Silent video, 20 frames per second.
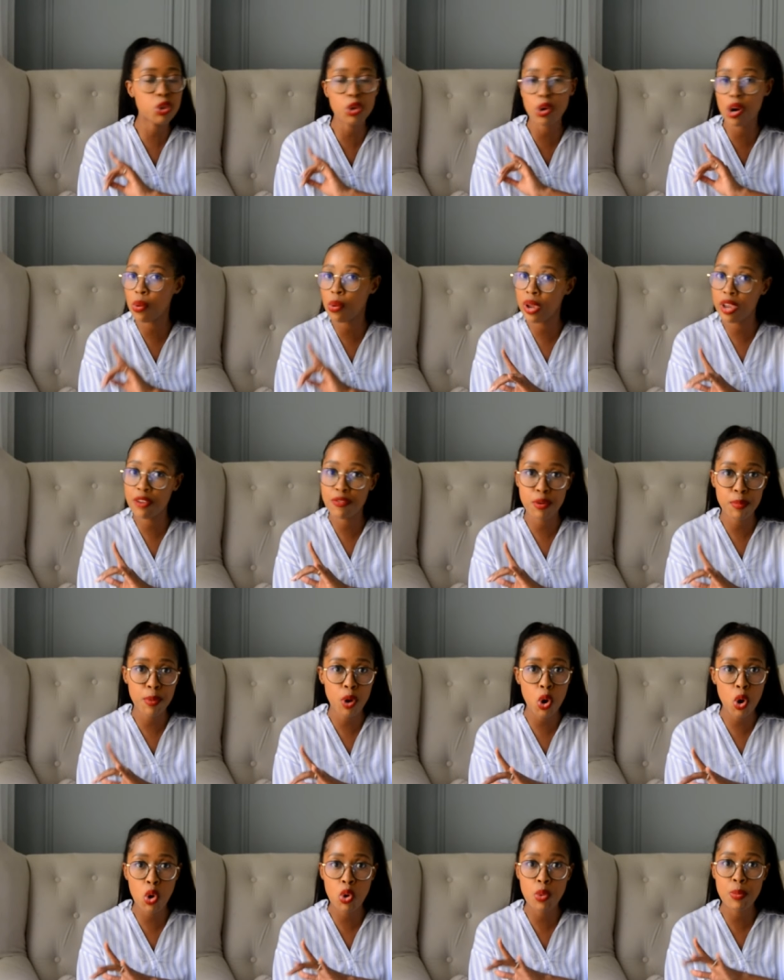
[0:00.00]
stone
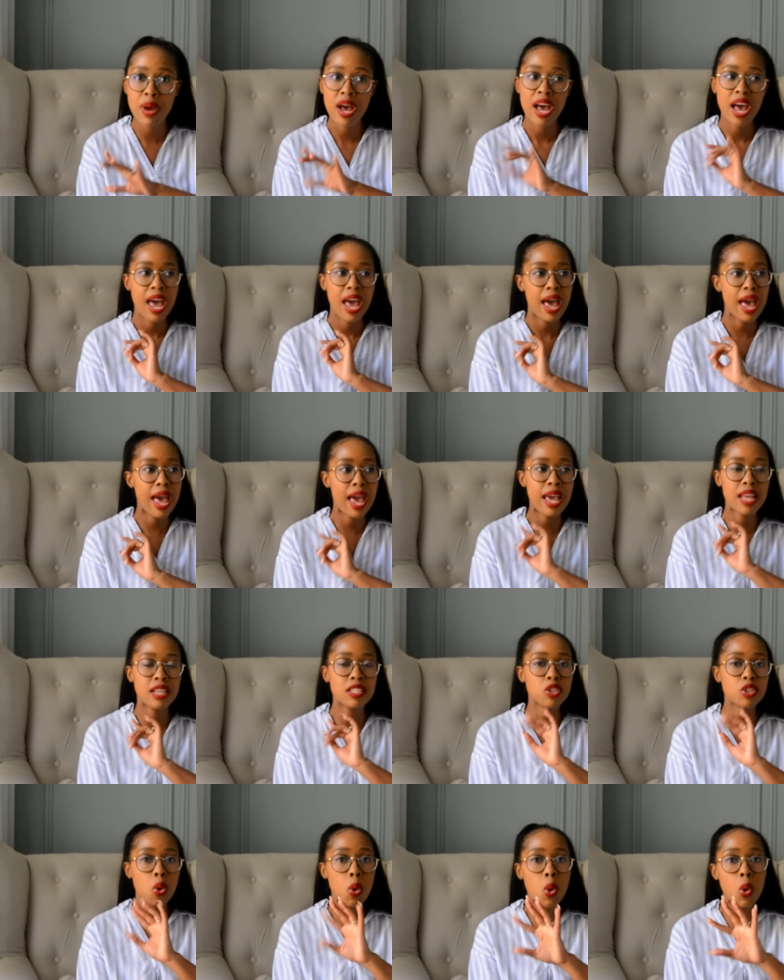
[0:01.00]
throw away from home,
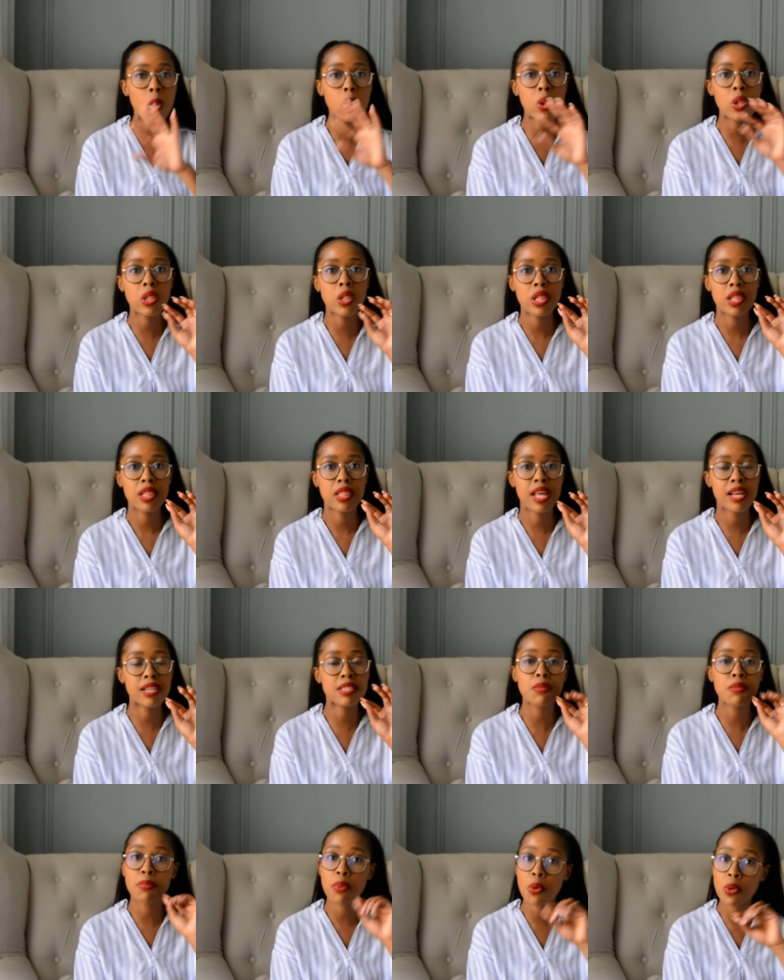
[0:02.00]
and
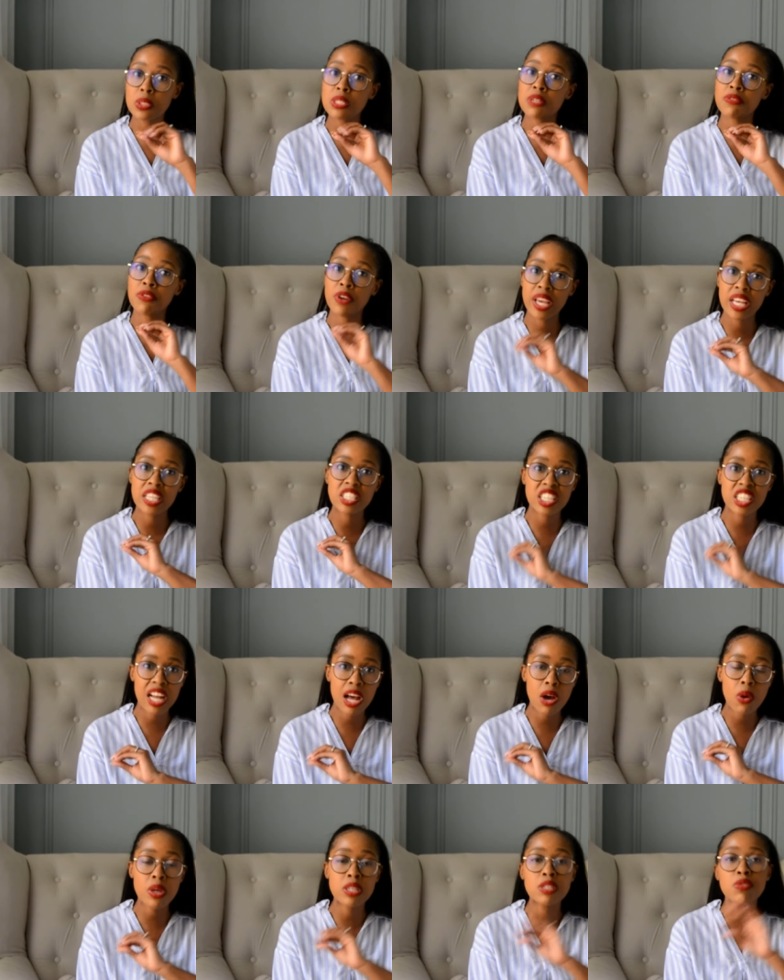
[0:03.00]
all that is
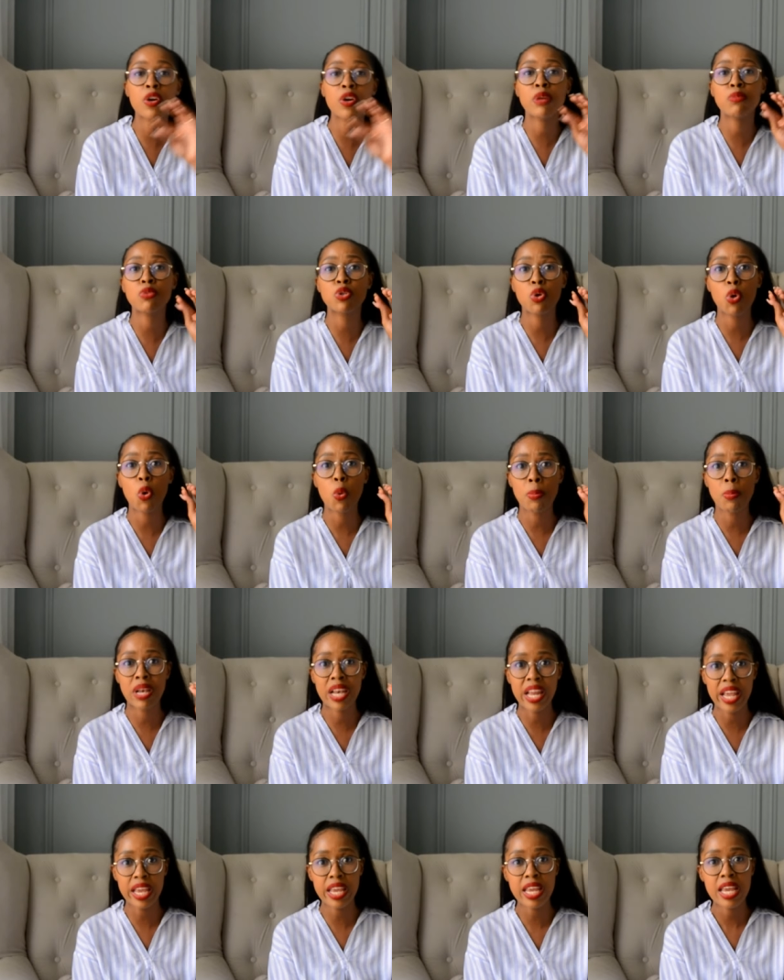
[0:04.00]
important for AJ now is for
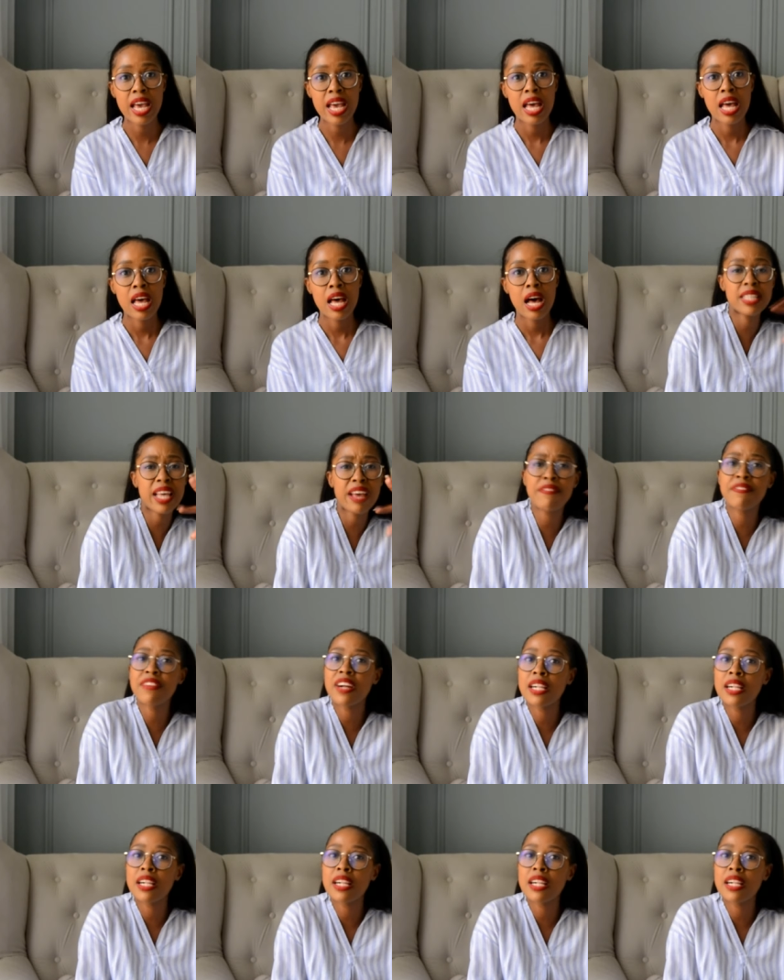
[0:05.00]
him to go play.